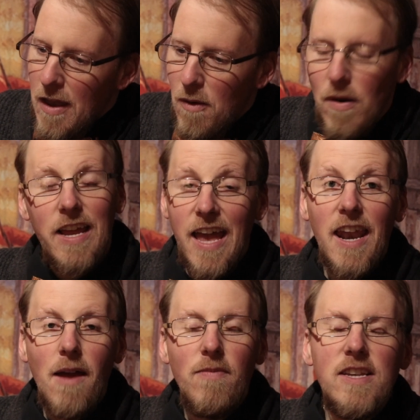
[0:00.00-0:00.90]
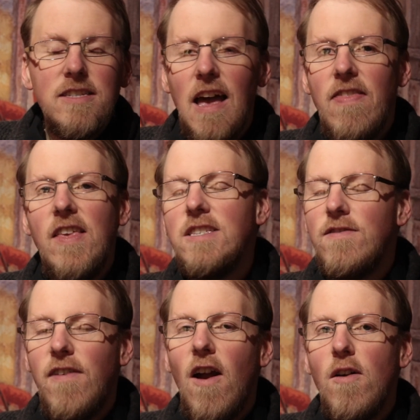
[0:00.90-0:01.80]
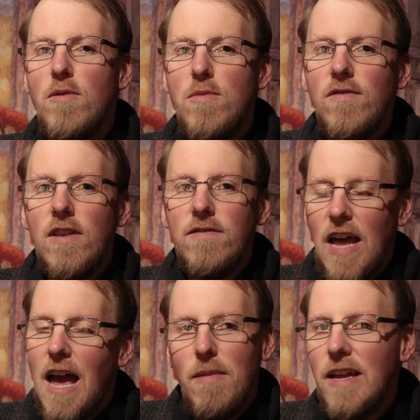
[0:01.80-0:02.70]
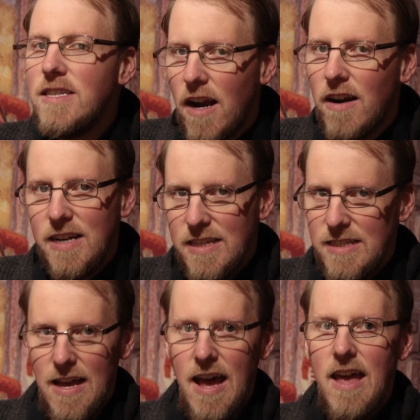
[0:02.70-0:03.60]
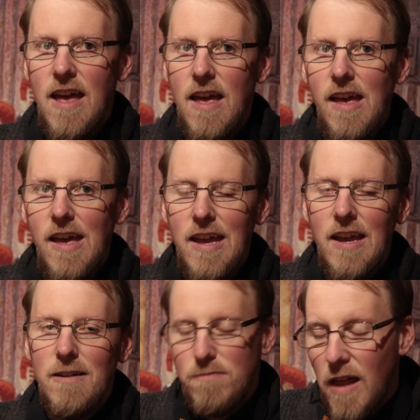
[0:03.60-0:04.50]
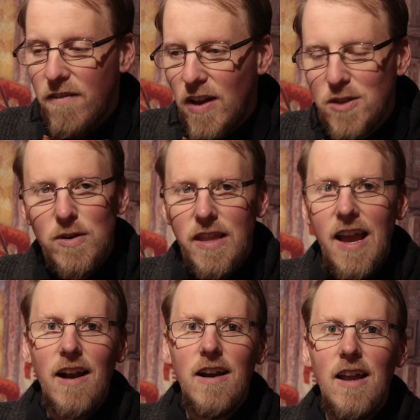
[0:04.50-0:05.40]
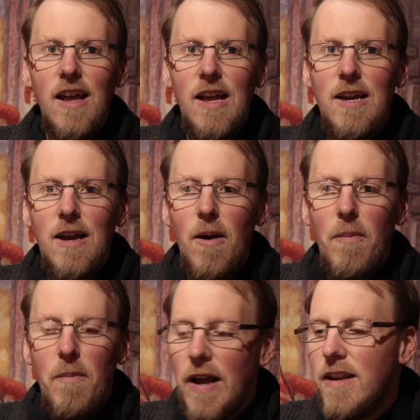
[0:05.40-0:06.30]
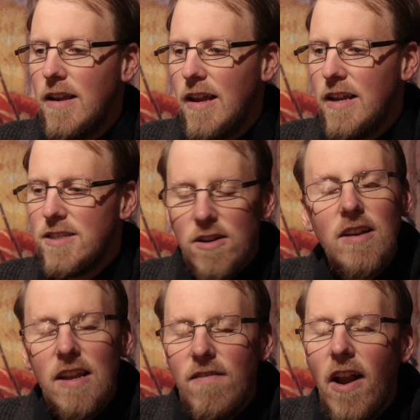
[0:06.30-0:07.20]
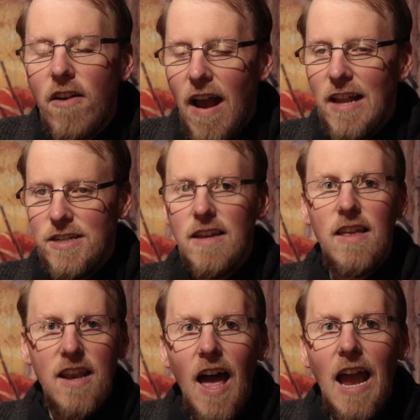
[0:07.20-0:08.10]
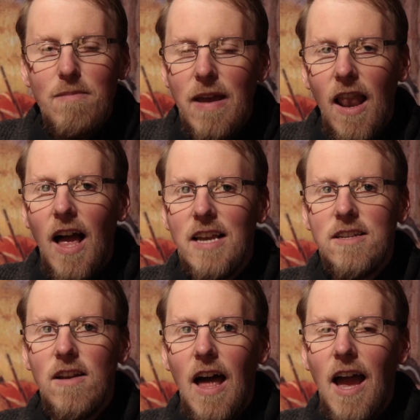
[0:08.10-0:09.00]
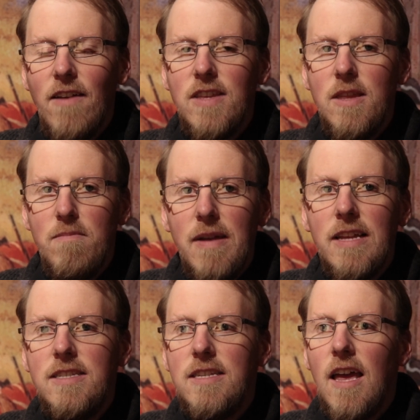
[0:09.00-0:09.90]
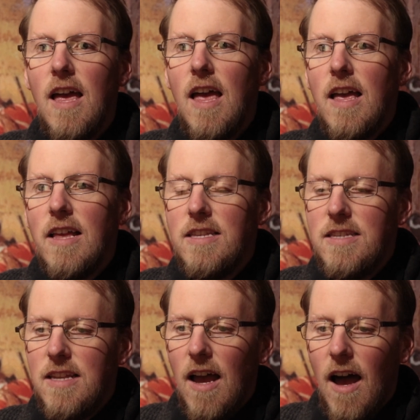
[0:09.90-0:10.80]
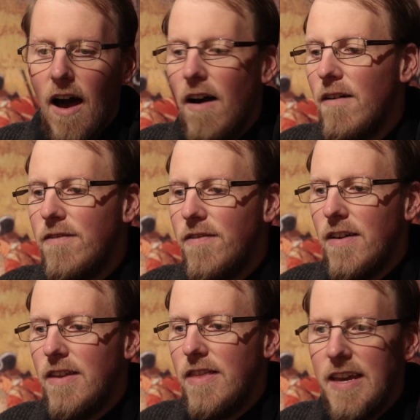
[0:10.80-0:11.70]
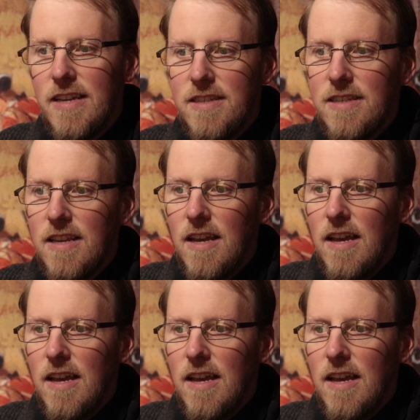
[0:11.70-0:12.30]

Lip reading: Well, again, at this far removal of time, it's hard to say. None of us were there. But it's certainly very tragic that 9 men lost their lives in the midst of this